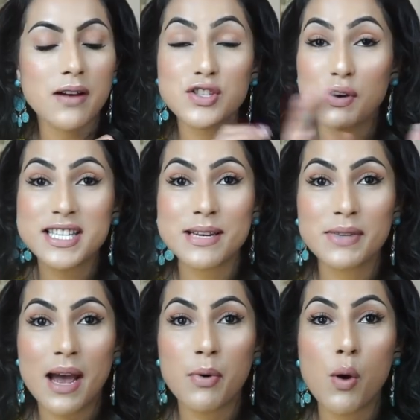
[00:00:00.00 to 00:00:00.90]
So I teamed
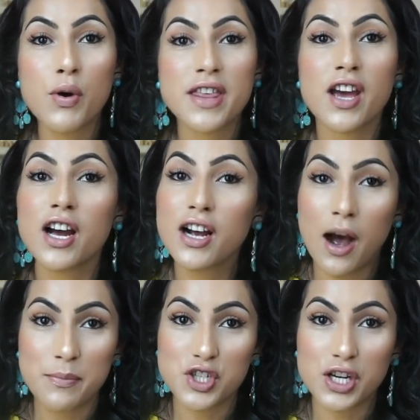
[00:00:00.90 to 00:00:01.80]
up with
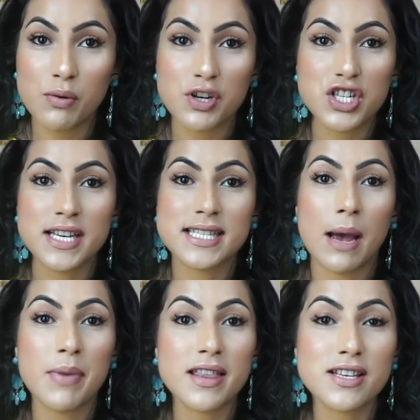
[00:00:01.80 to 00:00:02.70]
Cupshe, which is
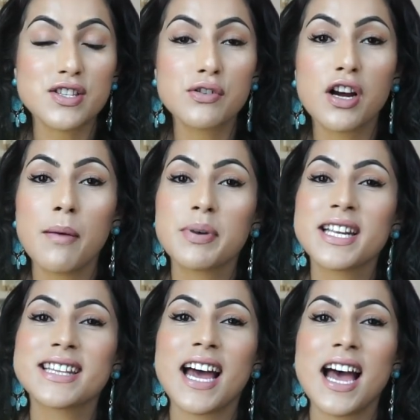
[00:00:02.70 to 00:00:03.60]
a bathing suit
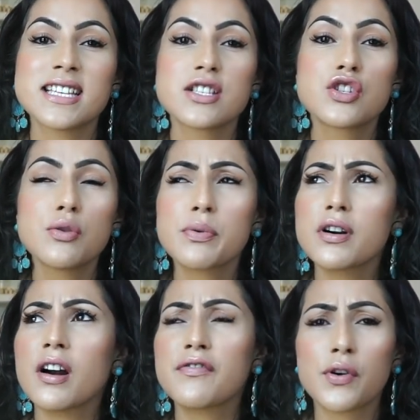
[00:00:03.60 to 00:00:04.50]
company that has super
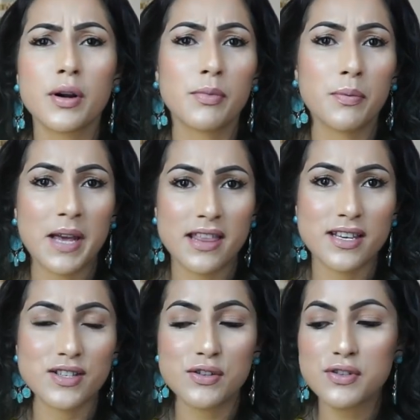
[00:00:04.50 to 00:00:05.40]
affordable
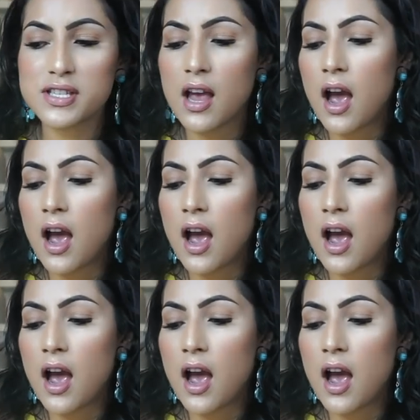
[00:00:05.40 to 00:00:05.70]
bathing suits.